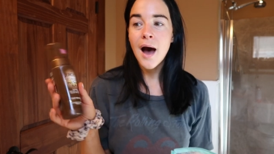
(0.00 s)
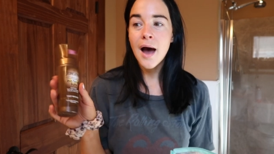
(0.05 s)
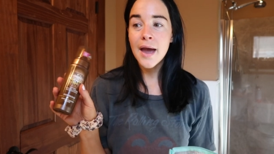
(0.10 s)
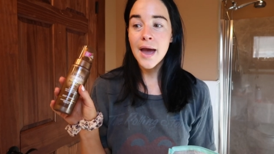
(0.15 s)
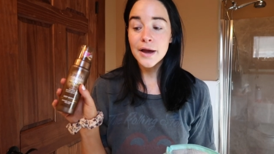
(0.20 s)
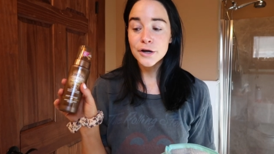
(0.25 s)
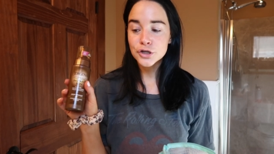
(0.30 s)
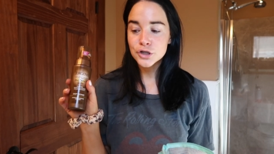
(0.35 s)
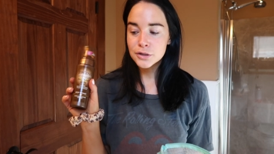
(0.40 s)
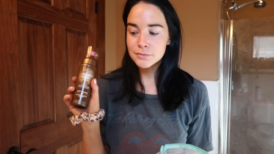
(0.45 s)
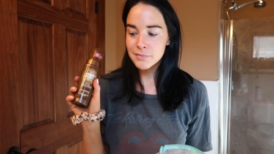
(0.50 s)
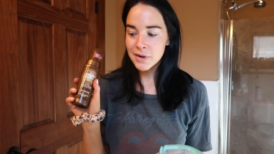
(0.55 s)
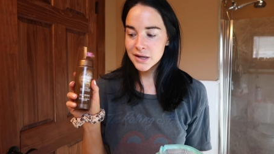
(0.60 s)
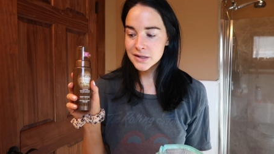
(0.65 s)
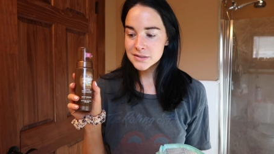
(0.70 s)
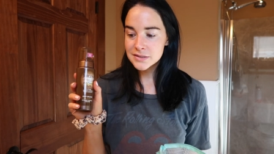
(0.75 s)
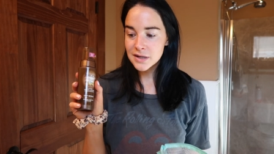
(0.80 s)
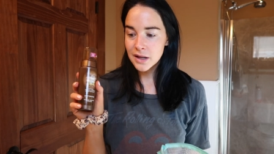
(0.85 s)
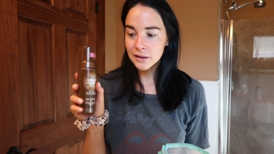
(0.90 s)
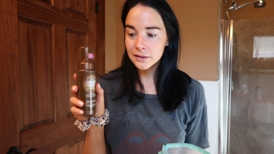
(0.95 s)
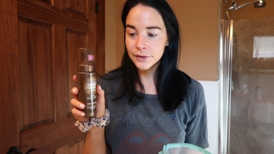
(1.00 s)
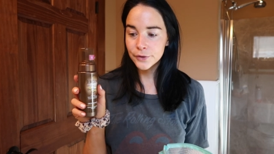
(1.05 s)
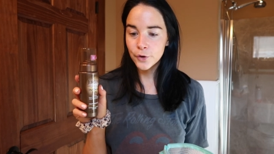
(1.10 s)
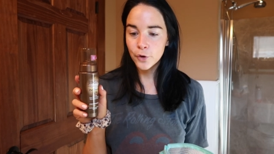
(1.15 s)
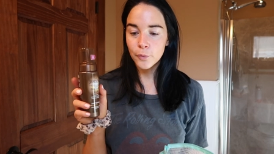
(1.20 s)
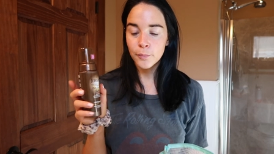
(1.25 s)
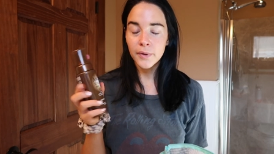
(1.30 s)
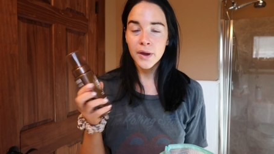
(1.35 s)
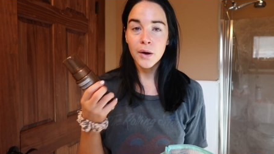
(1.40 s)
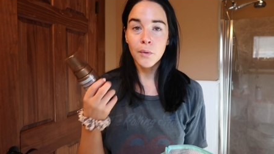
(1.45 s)
I actually mixed a
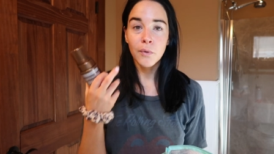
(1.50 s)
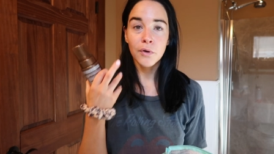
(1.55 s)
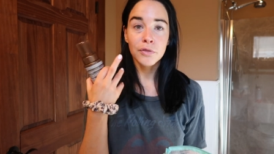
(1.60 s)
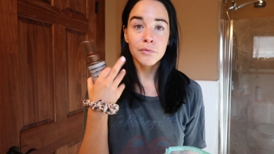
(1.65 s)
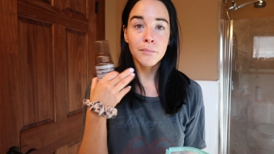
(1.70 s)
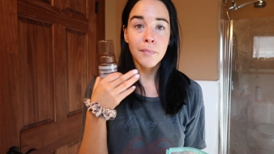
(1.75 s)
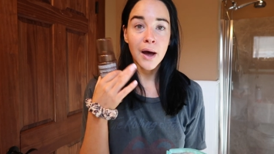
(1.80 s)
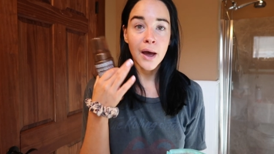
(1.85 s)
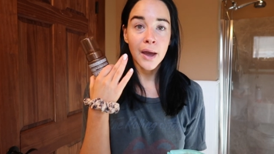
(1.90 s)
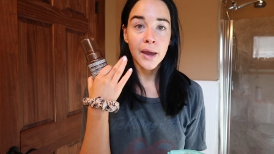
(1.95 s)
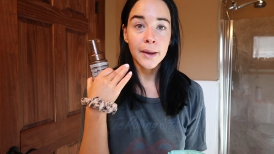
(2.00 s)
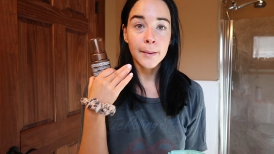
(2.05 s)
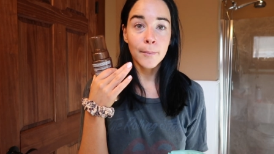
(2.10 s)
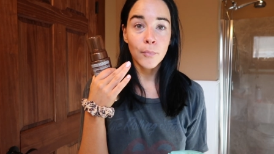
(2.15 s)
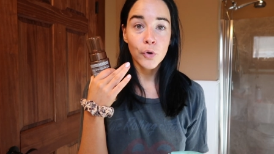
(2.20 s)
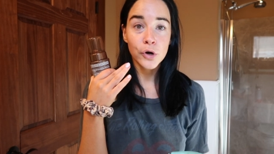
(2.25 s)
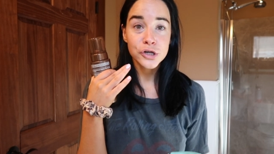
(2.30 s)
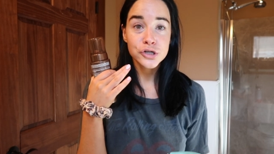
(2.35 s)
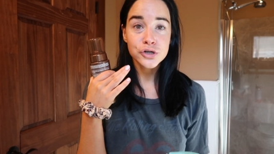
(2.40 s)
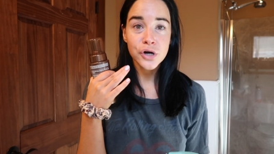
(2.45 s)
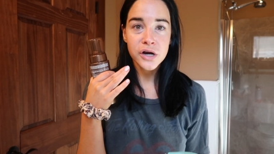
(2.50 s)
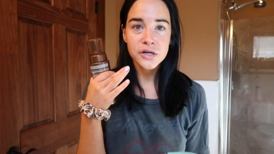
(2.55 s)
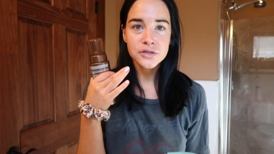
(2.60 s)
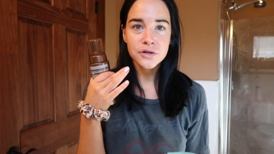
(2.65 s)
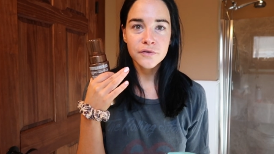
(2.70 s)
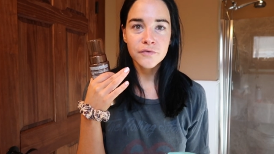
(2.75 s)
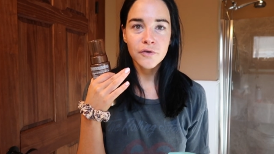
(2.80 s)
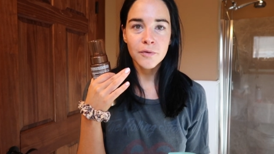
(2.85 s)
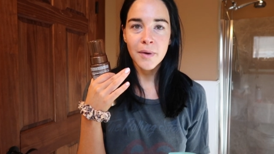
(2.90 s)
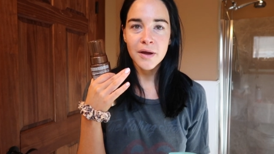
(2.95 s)
little bit with my
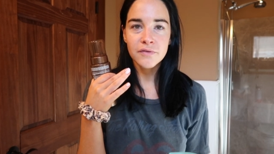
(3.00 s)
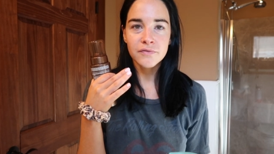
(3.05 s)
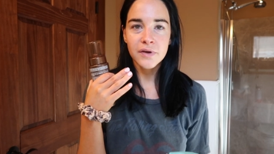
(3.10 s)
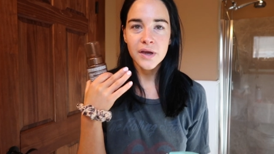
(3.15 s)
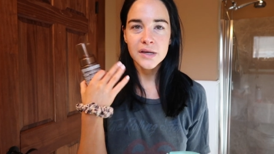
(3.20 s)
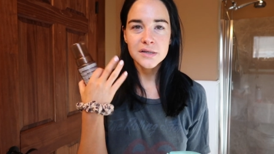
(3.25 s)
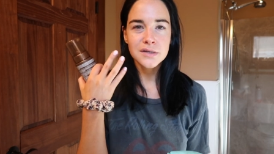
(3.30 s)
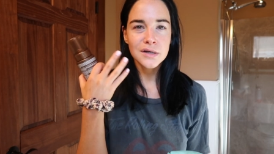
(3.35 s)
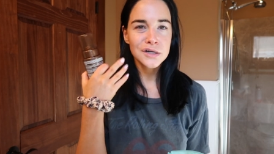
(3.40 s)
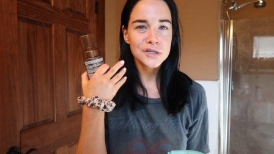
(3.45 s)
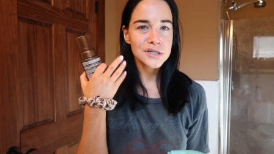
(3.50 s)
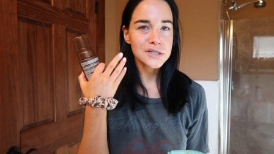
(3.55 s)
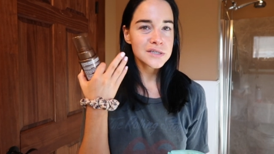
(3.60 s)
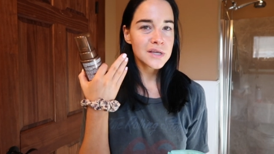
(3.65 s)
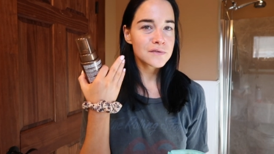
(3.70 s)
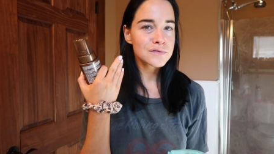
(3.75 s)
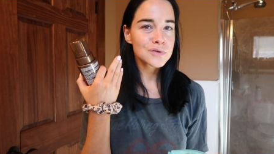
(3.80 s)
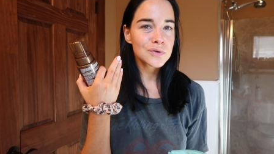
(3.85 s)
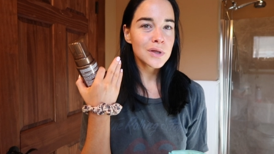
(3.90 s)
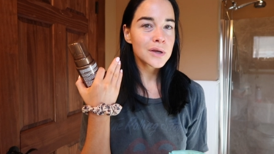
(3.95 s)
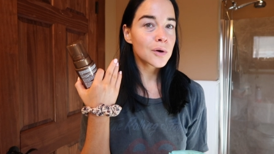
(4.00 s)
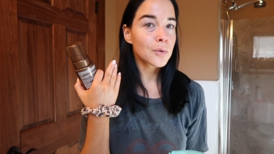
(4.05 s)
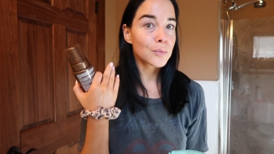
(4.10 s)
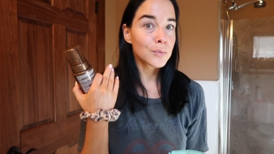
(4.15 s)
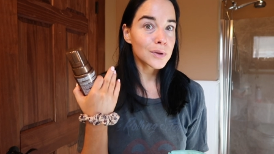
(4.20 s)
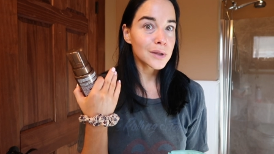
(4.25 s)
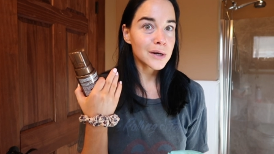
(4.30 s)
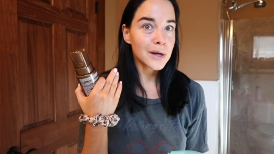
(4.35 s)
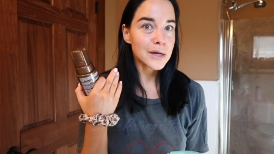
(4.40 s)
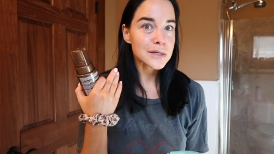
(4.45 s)
moisturizer for my face and it just gives you like a
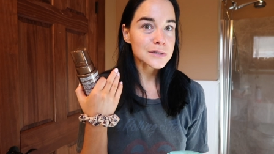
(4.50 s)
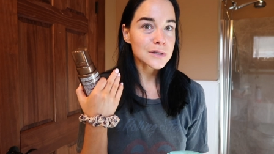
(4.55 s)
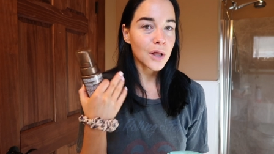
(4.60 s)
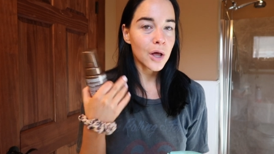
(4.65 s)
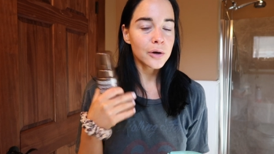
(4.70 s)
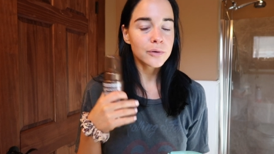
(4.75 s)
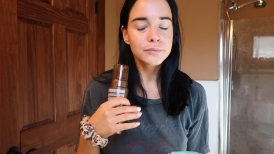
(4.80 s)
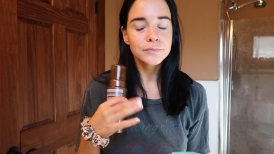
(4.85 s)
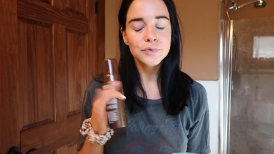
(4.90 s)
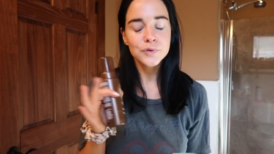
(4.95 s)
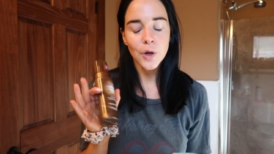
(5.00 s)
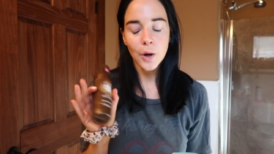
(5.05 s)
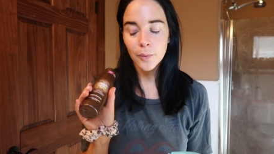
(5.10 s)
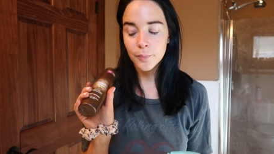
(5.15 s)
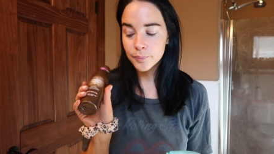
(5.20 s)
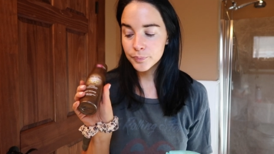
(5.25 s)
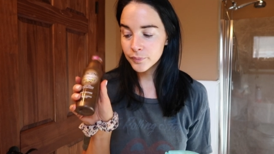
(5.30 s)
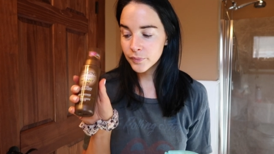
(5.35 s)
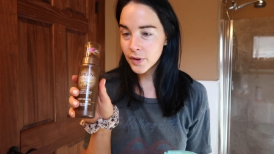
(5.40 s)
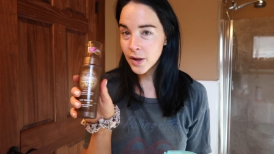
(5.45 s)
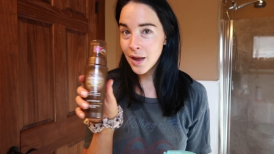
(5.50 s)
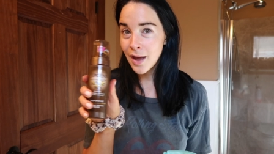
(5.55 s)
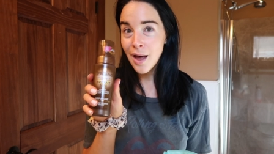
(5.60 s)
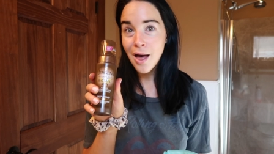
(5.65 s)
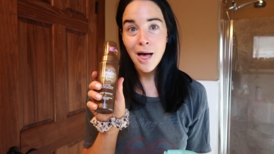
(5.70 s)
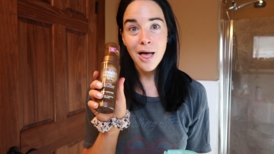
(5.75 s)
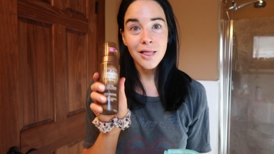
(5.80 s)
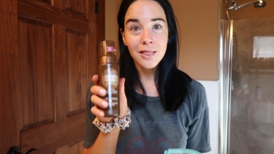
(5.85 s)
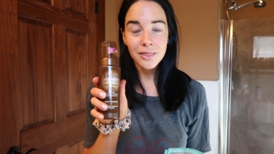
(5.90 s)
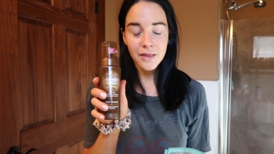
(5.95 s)
really nice glow. So
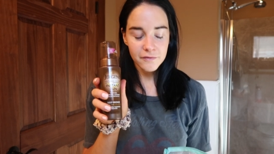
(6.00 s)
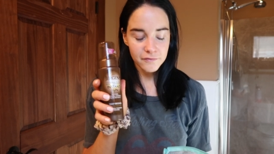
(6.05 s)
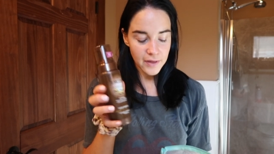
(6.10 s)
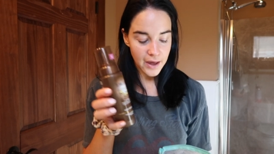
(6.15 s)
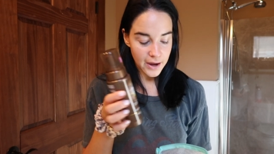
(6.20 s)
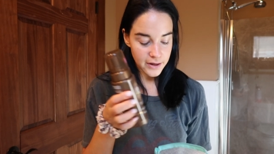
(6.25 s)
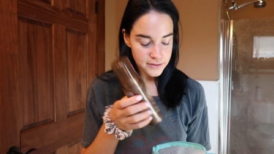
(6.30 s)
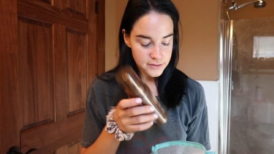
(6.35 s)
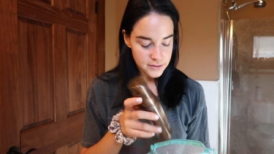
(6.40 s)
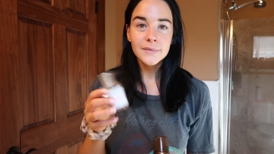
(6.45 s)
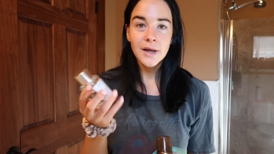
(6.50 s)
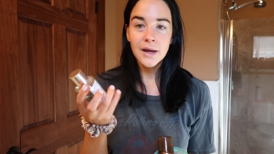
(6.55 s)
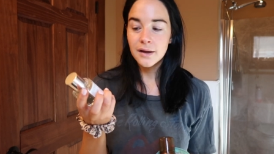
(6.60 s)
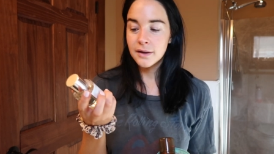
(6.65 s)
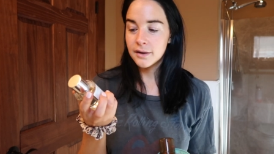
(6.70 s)
love that.